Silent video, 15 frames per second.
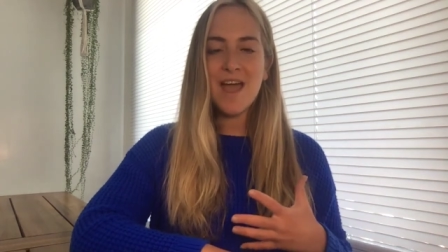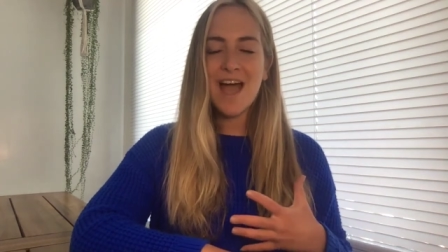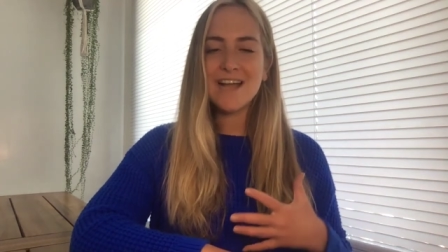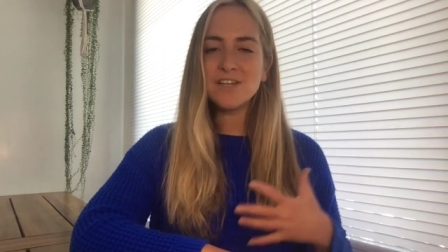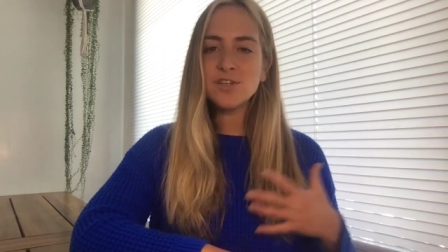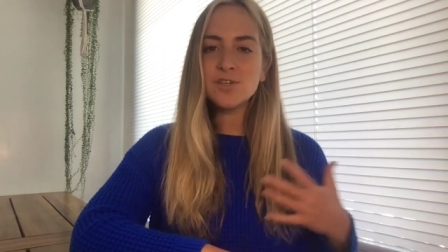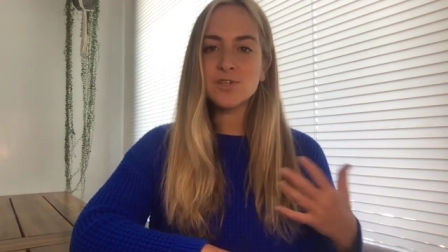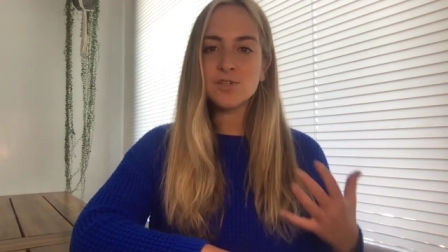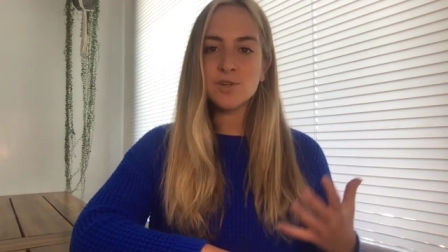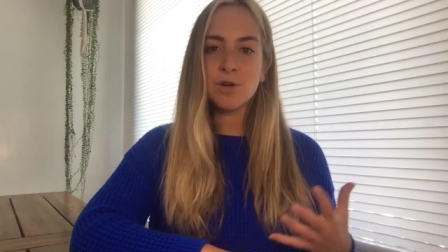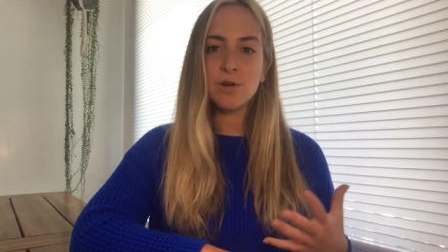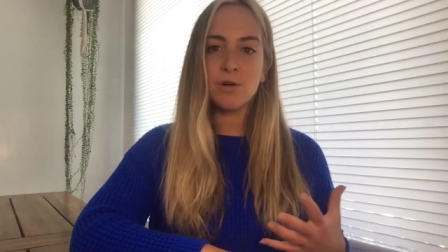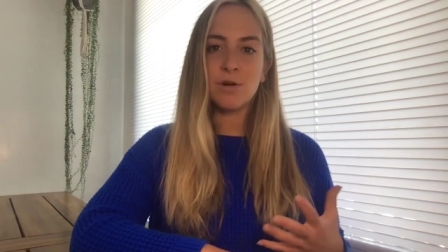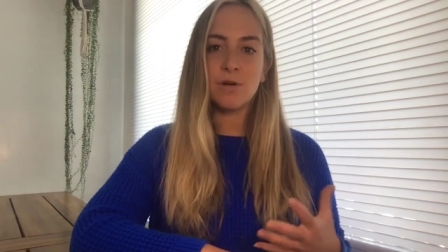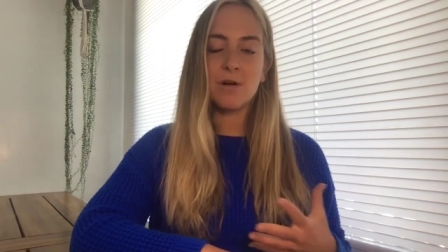and just
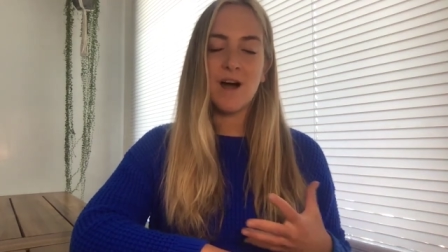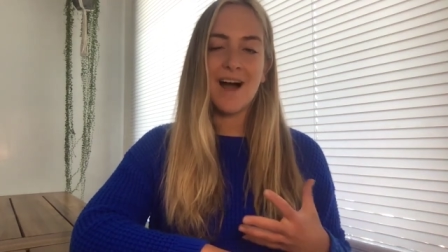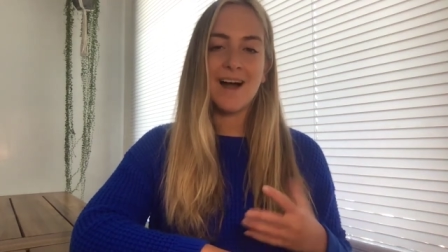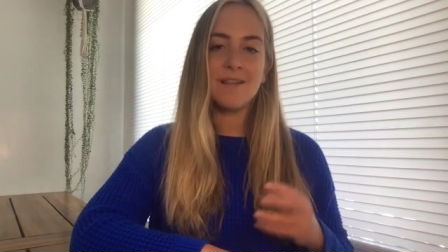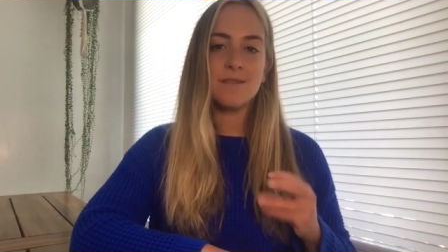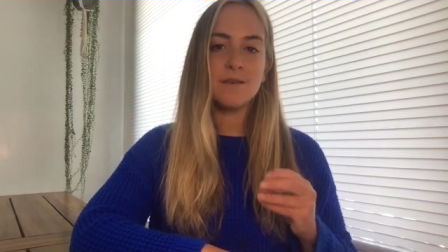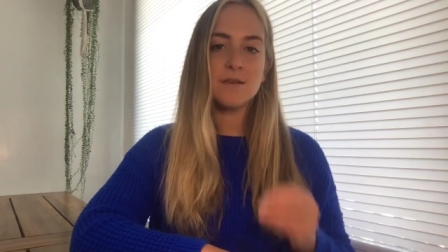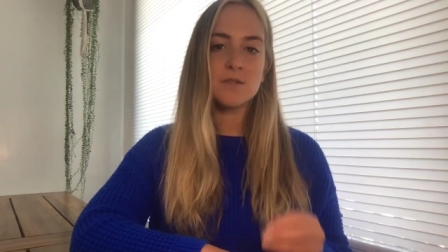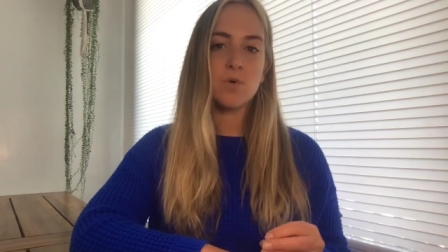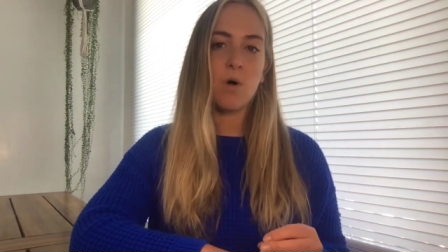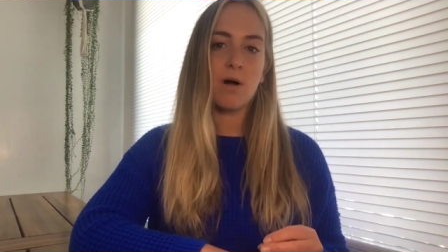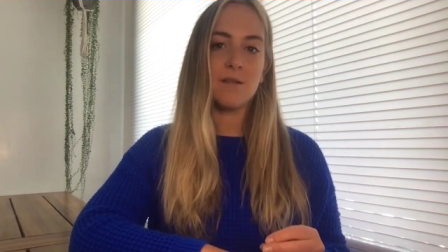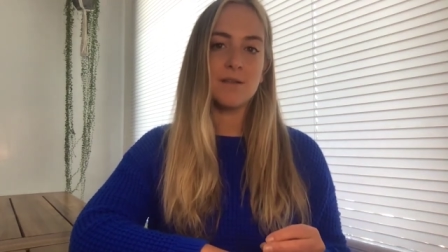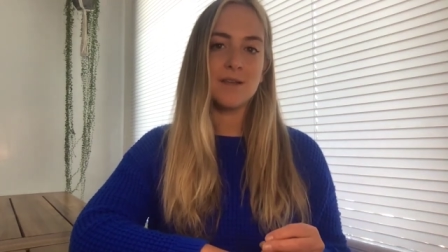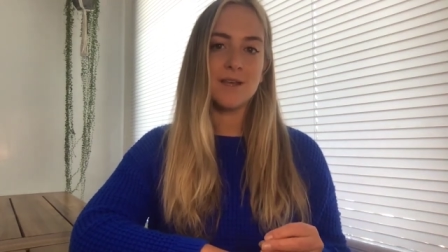journal on these
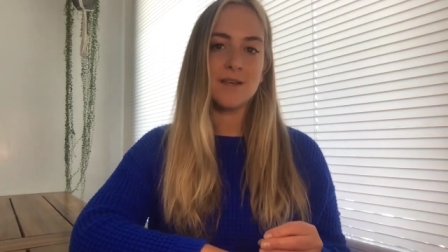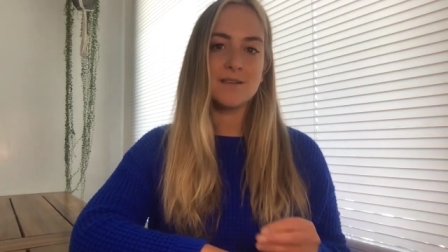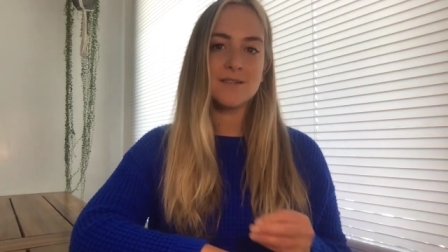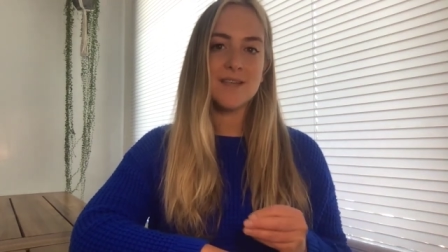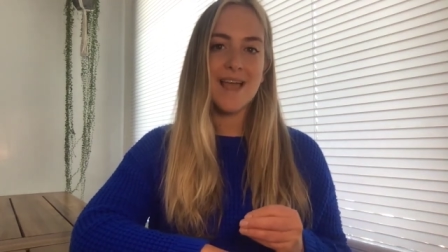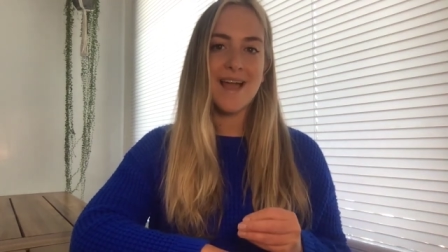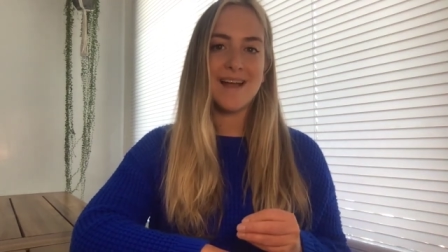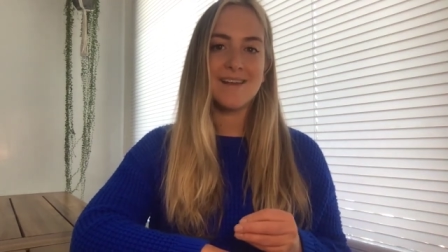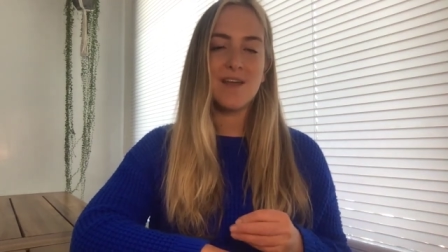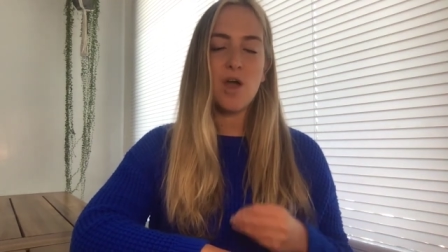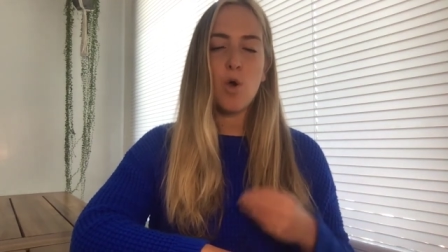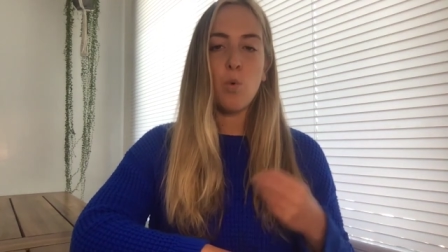qualities and